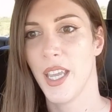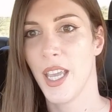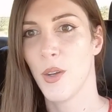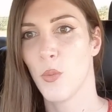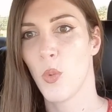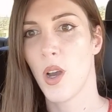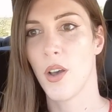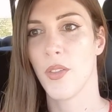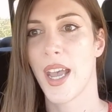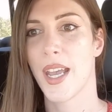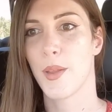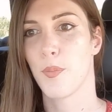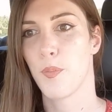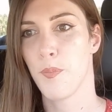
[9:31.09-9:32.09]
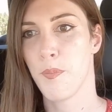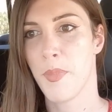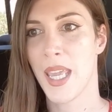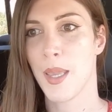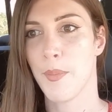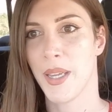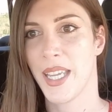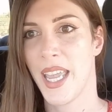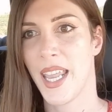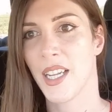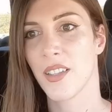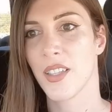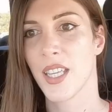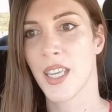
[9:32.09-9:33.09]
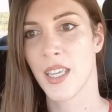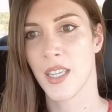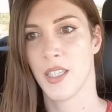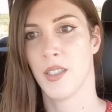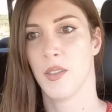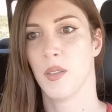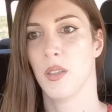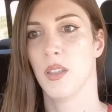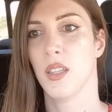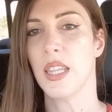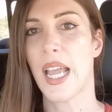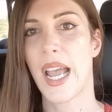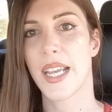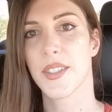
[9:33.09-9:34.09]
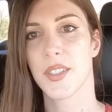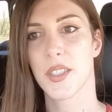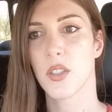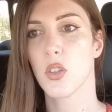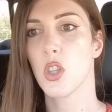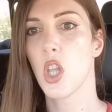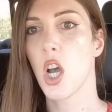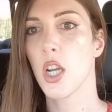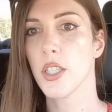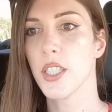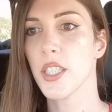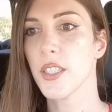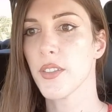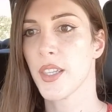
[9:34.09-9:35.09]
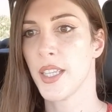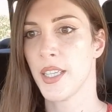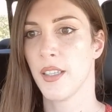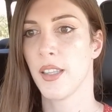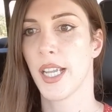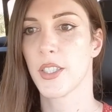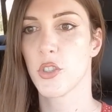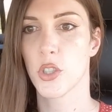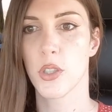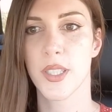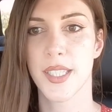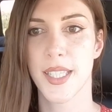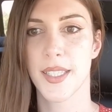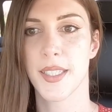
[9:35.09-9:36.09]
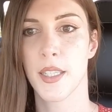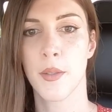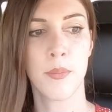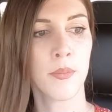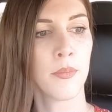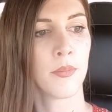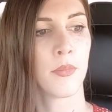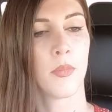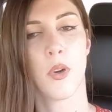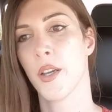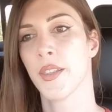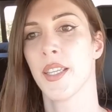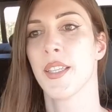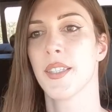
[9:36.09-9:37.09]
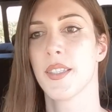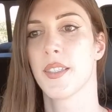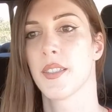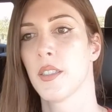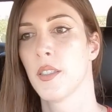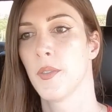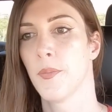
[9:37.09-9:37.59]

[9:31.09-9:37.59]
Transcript: And while that may mechanically last longer than an electrical system on this,